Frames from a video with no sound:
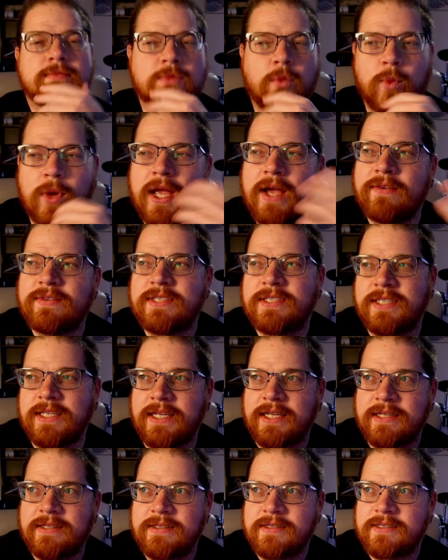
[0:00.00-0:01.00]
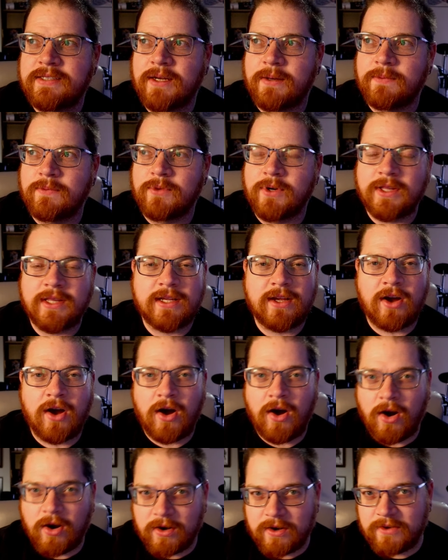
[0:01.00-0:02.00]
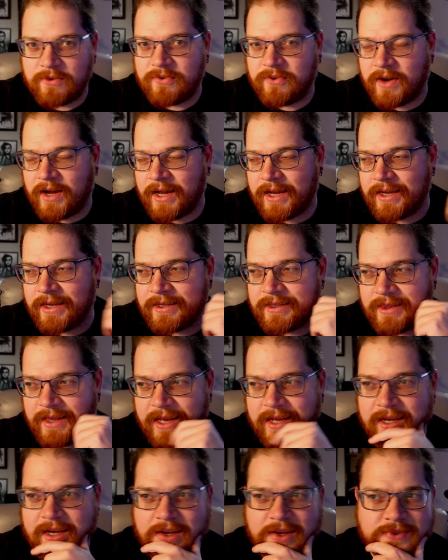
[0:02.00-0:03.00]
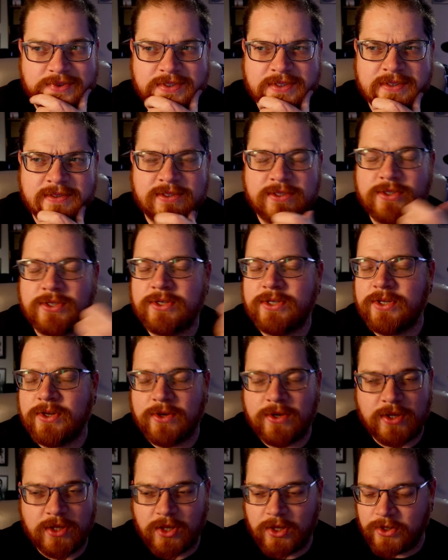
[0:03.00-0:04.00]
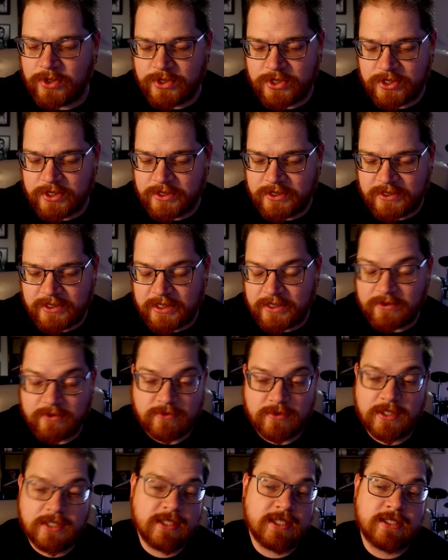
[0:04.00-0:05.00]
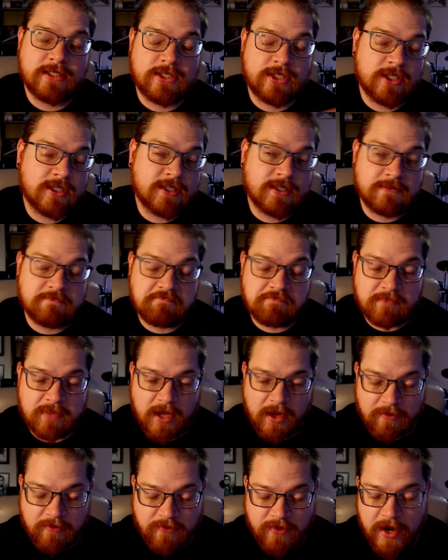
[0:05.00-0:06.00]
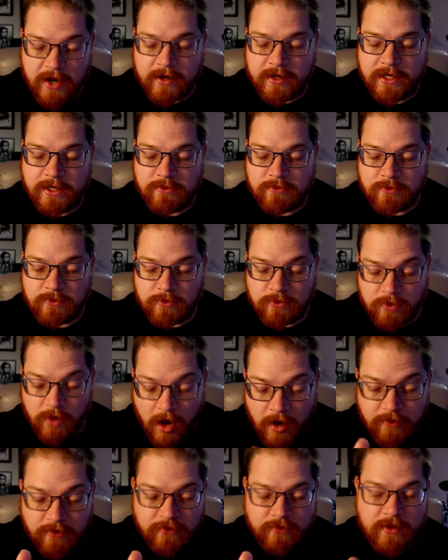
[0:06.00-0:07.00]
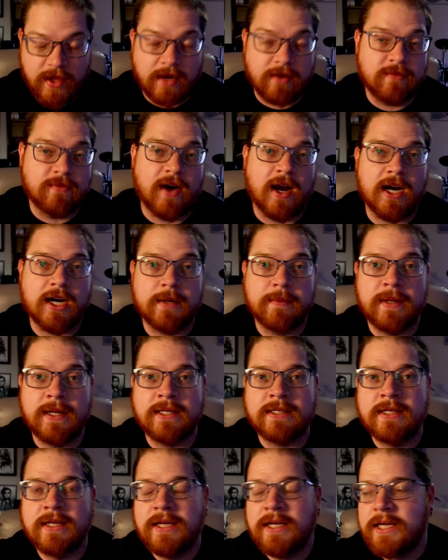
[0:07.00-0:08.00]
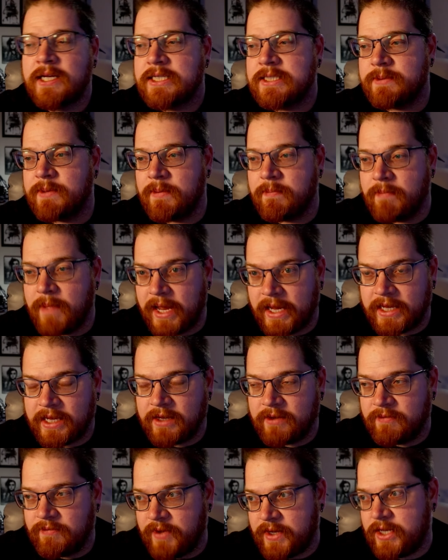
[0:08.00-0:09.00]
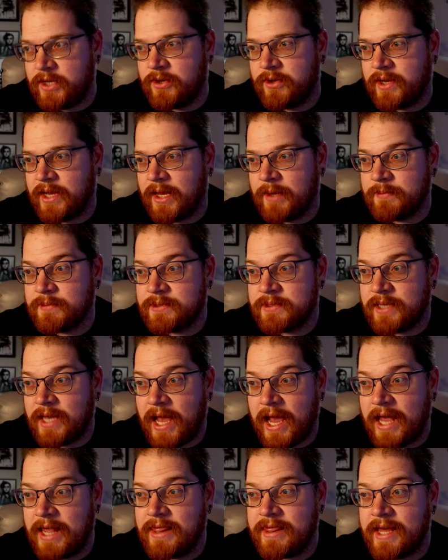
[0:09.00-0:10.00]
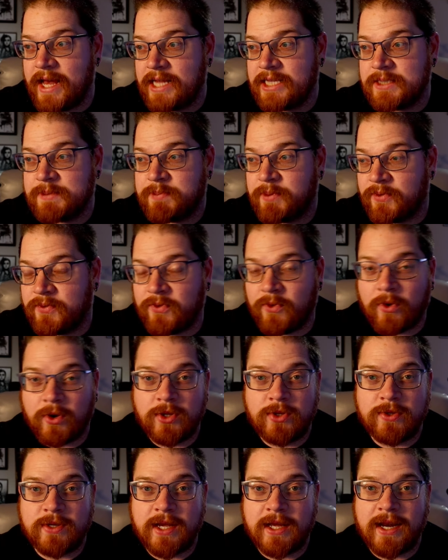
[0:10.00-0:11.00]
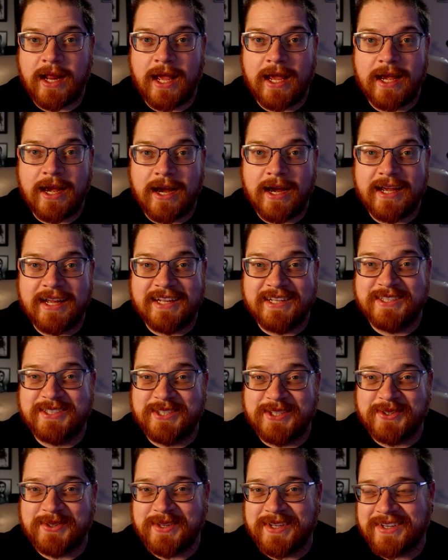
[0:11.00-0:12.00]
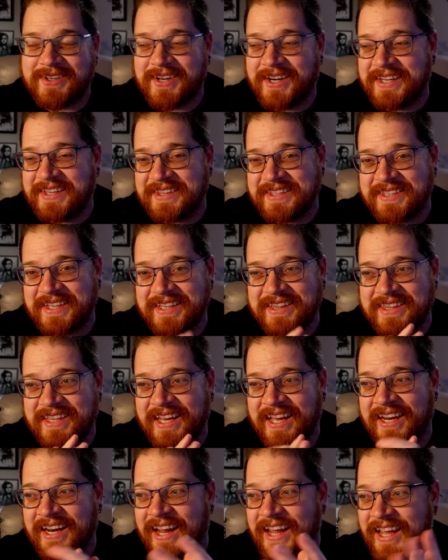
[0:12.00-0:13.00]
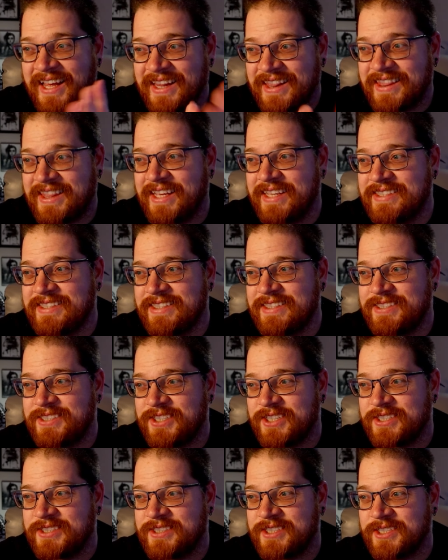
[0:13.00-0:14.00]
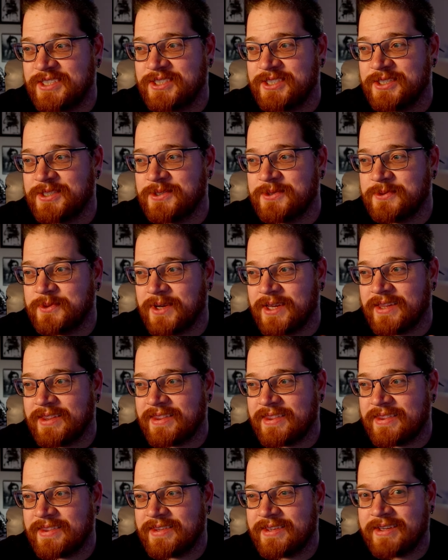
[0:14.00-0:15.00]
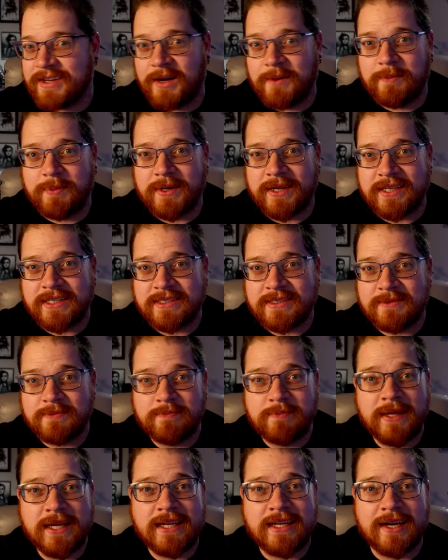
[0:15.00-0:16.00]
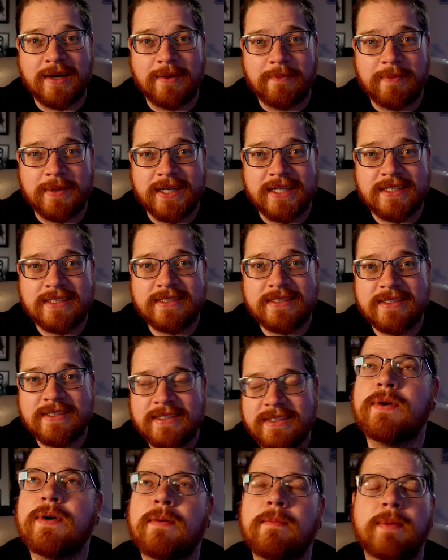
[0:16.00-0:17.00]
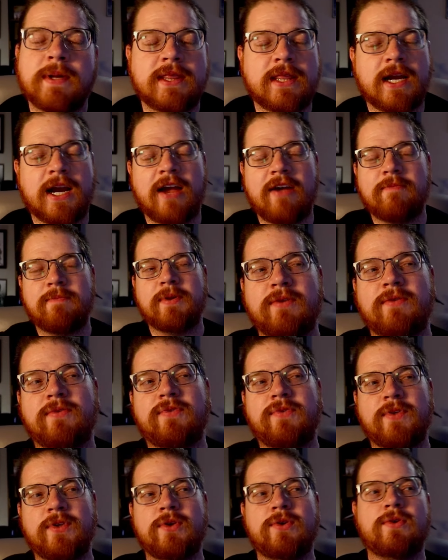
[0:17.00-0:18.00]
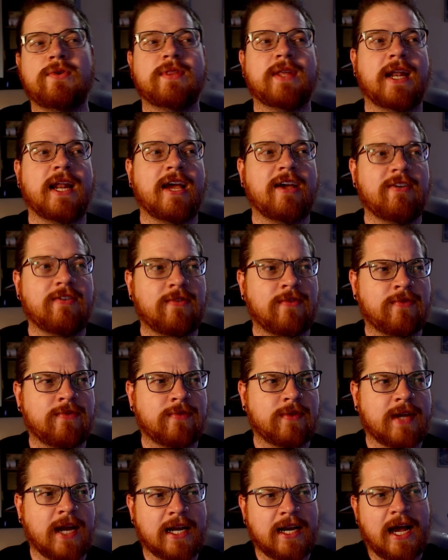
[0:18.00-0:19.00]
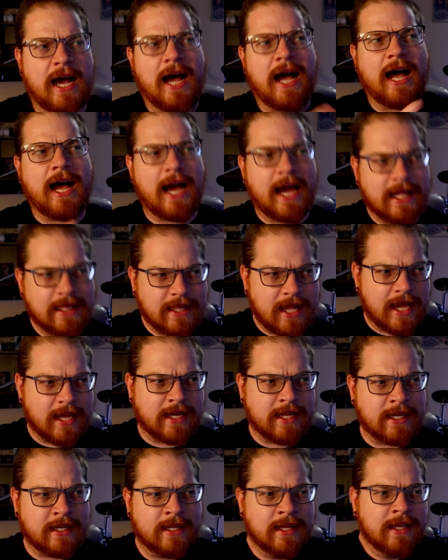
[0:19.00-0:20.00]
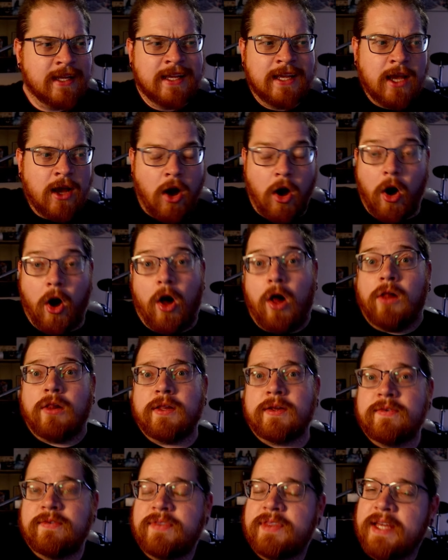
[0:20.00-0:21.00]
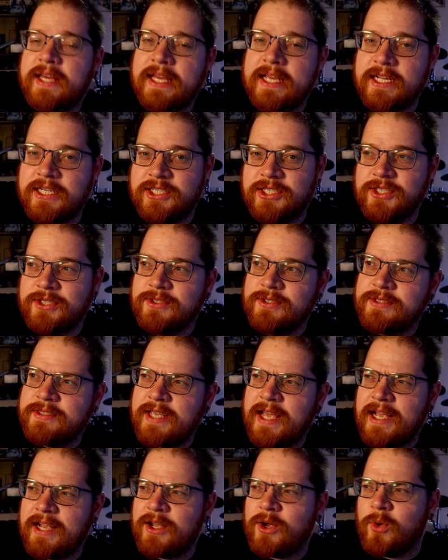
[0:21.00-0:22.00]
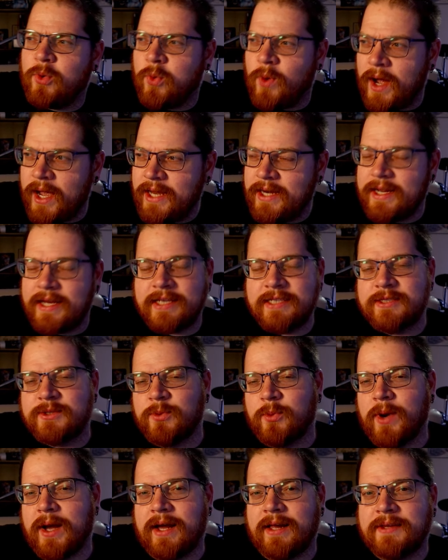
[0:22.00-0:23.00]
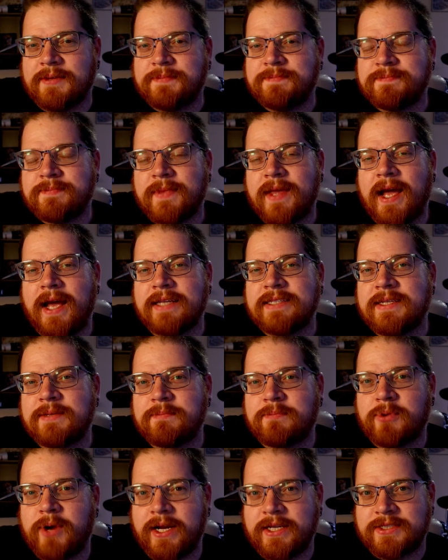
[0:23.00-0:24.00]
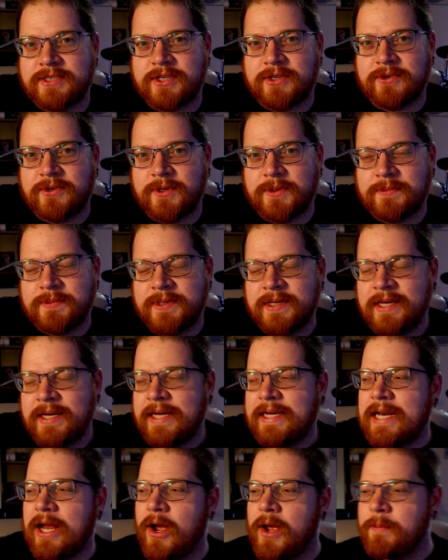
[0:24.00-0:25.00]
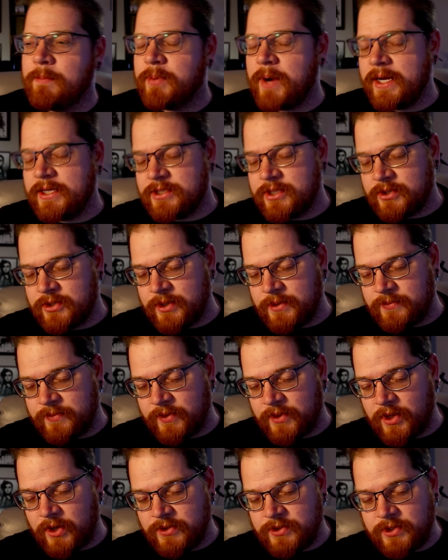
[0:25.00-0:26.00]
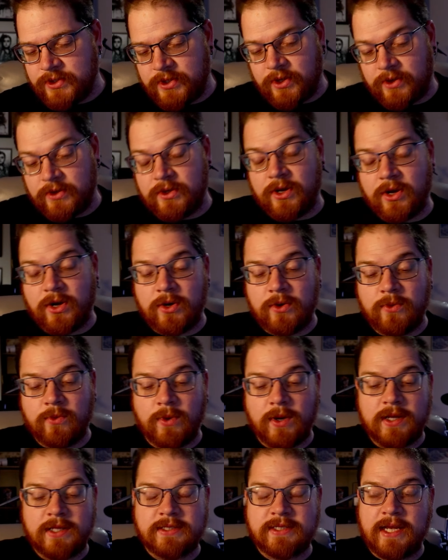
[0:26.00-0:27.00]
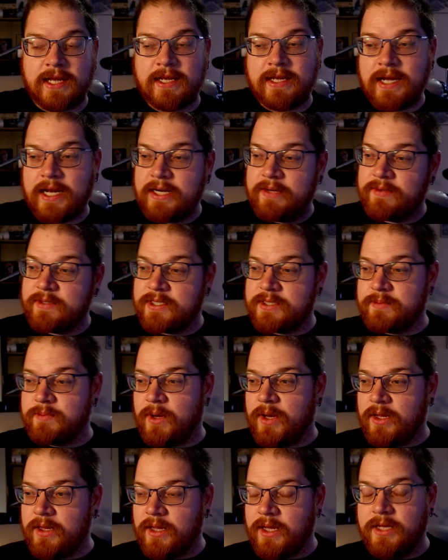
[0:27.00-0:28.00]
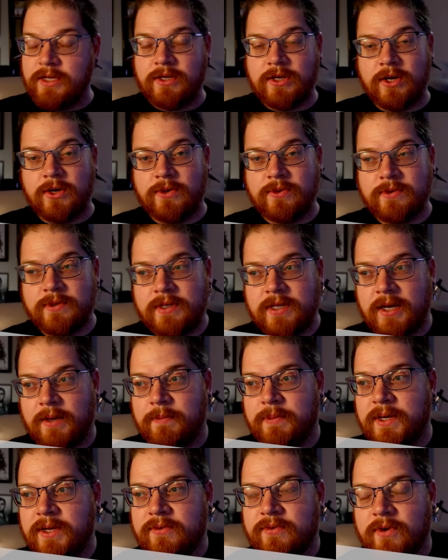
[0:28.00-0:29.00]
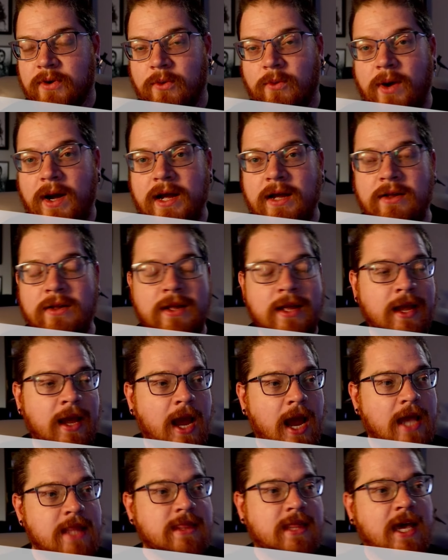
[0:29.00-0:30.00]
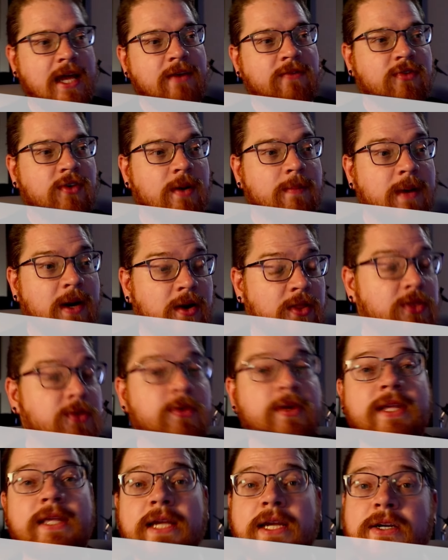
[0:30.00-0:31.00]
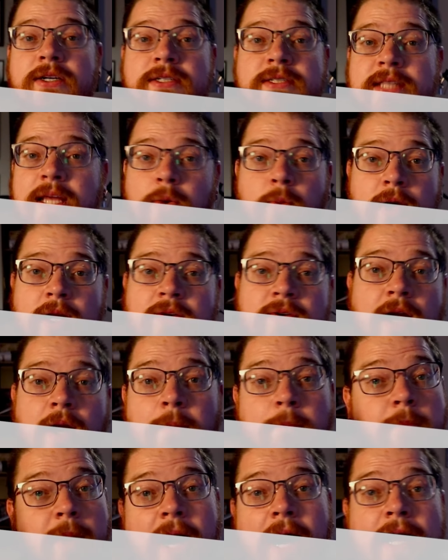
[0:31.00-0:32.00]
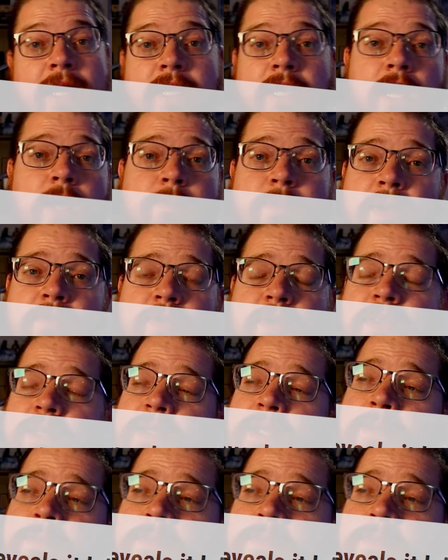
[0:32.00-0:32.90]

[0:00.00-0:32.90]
We have seen some really horrifying layoffs, studio closures, and really just a very rough environment to be making video games. And that's before you get AI into it or anything like that. This is just to do with companies, big companies. But there have few that have kind of highlighted all of the issues quite as well as Embracer Group. Now, Embracer Group, for those who don't know, was a kind of a small unknown company for a while, and then for about three years, they went around buying up everything they